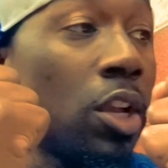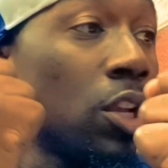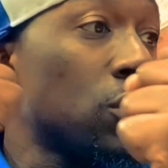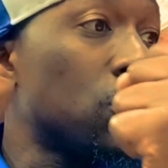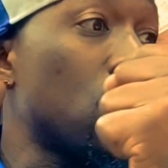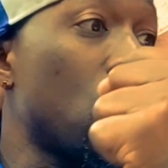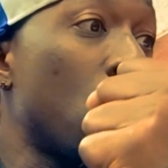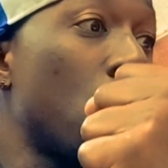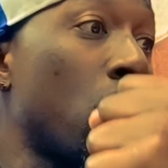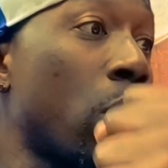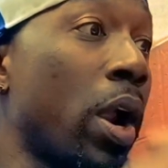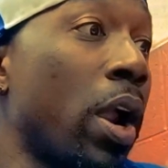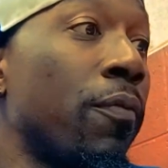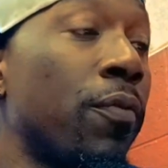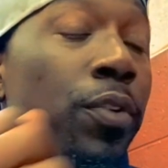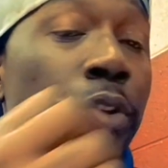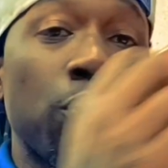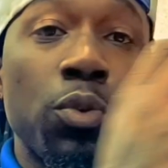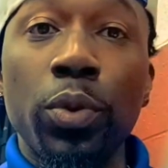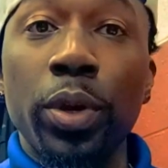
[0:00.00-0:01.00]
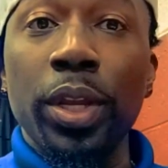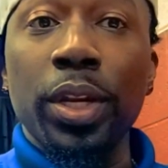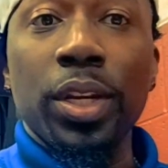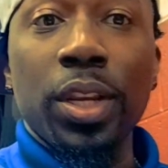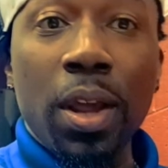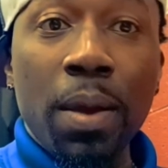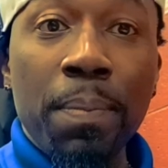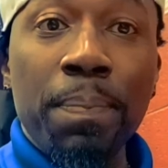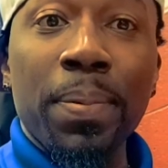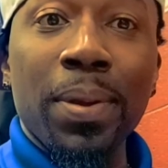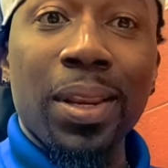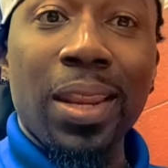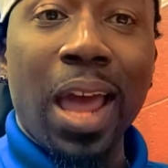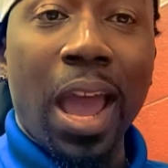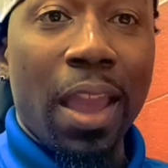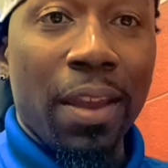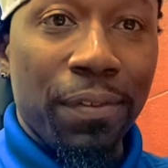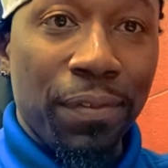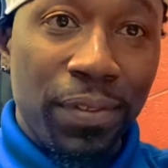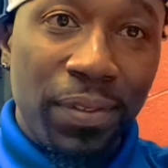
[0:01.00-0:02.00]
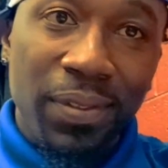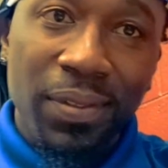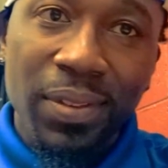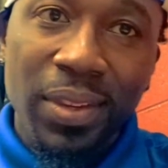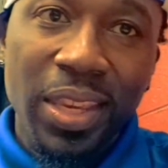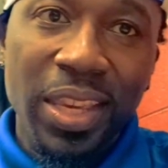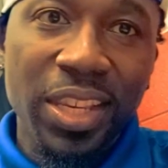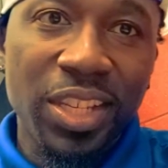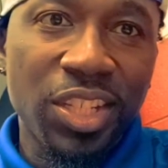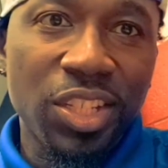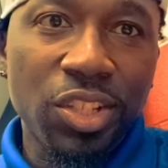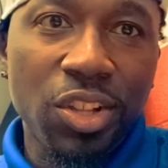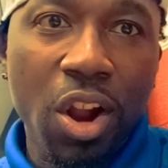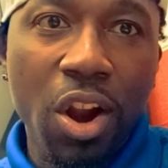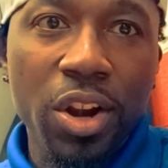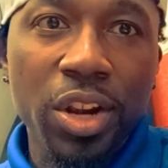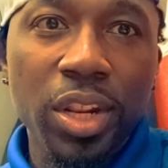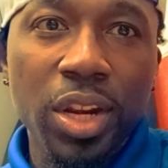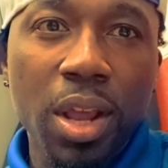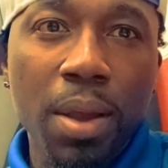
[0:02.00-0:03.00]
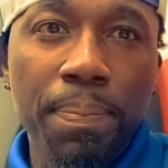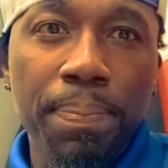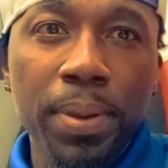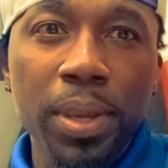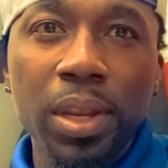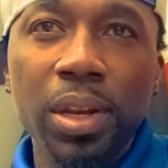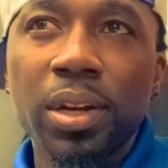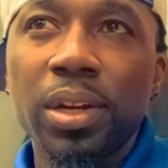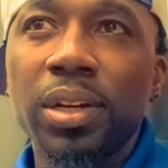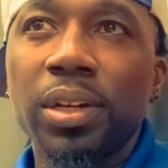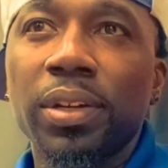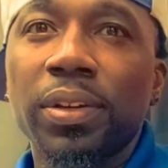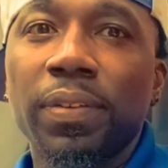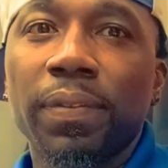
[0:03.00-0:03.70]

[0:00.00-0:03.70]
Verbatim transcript: so wherever you end up in life, it started up here.